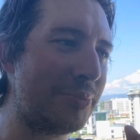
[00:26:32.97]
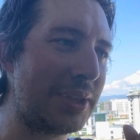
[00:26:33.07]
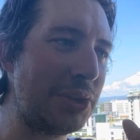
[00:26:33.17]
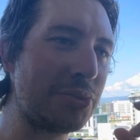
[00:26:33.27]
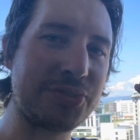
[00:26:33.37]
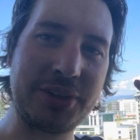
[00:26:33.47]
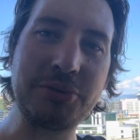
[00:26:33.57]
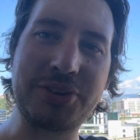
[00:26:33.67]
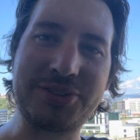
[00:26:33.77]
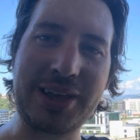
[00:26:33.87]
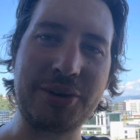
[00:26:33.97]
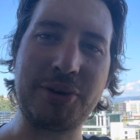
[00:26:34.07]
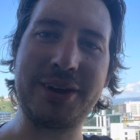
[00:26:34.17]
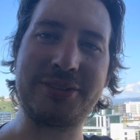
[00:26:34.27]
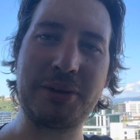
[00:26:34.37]
You're still
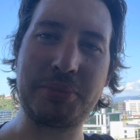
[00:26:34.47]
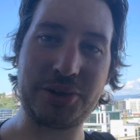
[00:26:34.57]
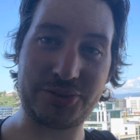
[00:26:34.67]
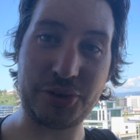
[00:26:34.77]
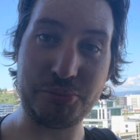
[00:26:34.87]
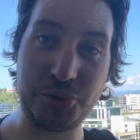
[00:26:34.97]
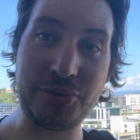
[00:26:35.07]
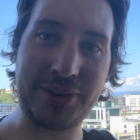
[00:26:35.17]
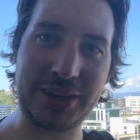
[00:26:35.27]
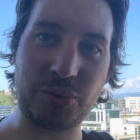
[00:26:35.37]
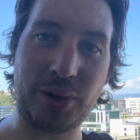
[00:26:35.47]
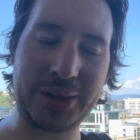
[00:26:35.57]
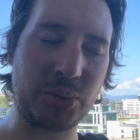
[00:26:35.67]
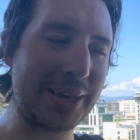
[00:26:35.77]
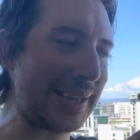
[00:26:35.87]
decelerating, but you're still moving
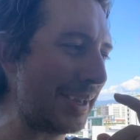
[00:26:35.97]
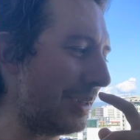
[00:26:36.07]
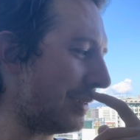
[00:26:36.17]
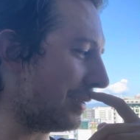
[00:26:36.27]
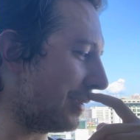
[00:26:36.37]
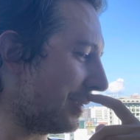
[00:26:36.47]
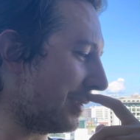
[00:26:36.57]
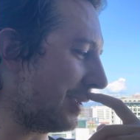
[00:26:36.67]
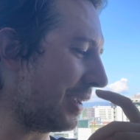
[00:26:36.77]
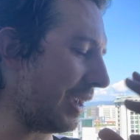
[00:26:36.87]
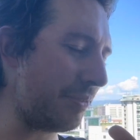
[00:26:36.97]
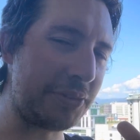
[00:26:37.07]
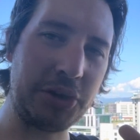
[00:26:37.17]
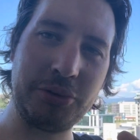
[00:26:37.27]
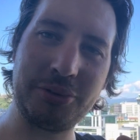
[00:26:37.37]
quite quickly.
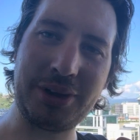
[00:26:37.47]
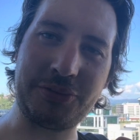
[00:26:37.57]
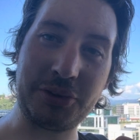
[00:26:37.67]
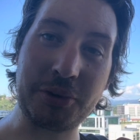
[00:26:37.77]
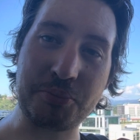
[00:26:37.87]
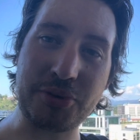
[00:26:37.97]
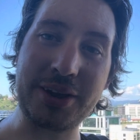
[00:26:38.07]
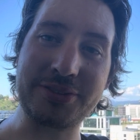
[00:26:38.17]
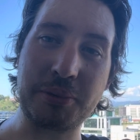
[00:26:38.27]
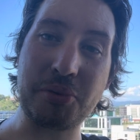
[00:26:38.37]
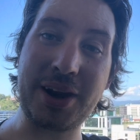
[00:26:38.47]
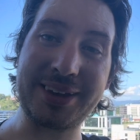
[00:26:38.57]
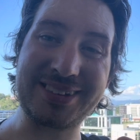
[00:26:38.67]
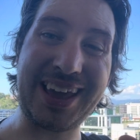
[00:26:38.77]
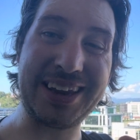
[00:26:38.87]
If you depress the
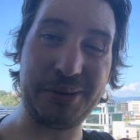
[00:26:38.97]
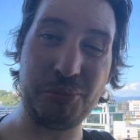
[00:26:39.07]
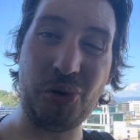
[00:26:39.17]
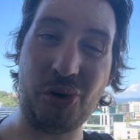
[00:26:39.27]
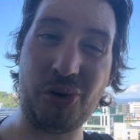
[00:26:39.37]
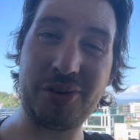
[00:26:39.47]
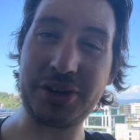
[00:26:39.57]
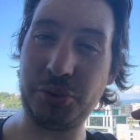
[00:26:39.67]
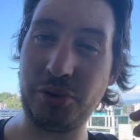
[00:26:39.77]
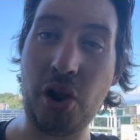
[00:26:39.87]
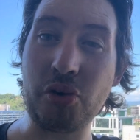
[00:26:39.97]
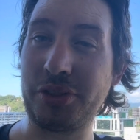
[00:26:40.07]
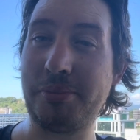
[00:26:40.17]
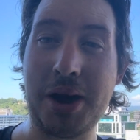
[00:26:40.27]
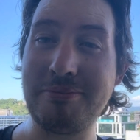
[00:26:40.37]
brakes any more, you'll lock
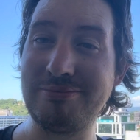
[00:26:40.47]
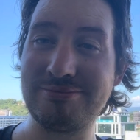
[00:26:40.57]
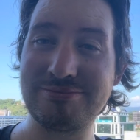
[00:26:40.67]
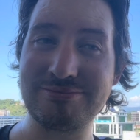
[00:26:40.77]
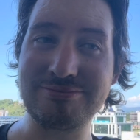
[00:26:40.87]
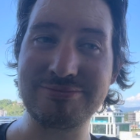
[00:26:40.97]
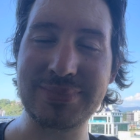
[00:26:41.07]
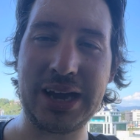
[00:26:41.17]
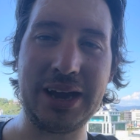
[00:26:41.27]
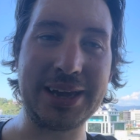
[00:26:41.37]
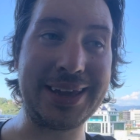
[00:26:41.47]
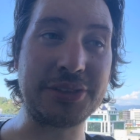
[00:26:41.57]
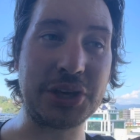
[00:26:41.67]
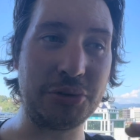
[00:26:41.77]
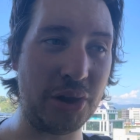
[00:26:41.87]
them up.
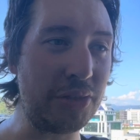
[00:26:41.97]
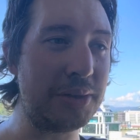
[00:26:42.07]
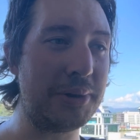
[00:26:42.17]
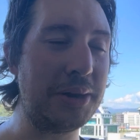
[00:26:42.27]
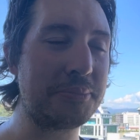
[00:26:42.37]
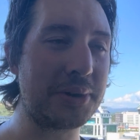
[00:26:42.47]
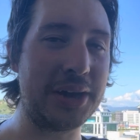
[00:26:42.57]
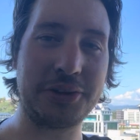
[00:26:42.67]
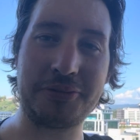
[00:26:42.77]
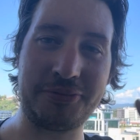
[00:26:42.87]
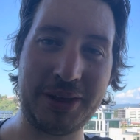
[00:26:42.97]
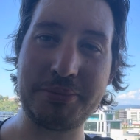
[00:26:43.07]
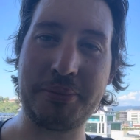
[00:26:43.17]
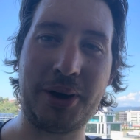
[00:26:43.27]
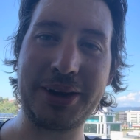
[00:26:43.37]
Either you'll lock them up and you'll
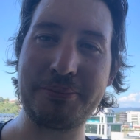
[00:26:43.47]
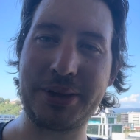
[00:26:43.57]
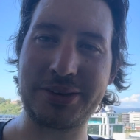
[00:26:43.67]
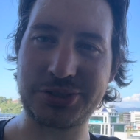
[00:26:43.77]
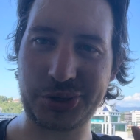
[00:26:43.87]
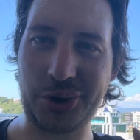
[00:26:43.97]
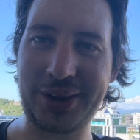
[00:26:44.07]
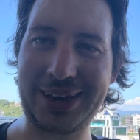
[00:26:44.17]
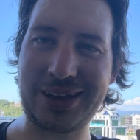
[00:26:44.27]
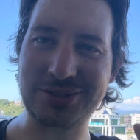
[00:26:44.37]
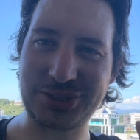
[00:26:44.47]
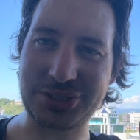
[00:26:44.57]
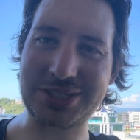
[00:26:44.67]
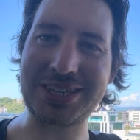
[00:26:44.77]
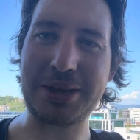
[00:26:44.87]
flip the bike because you're going down
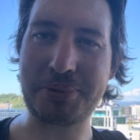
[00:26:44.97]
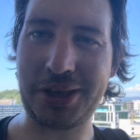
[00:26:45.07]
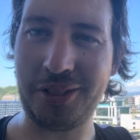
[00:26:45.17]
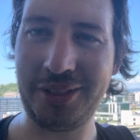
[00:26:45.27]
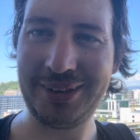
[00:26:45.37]
such a steep hill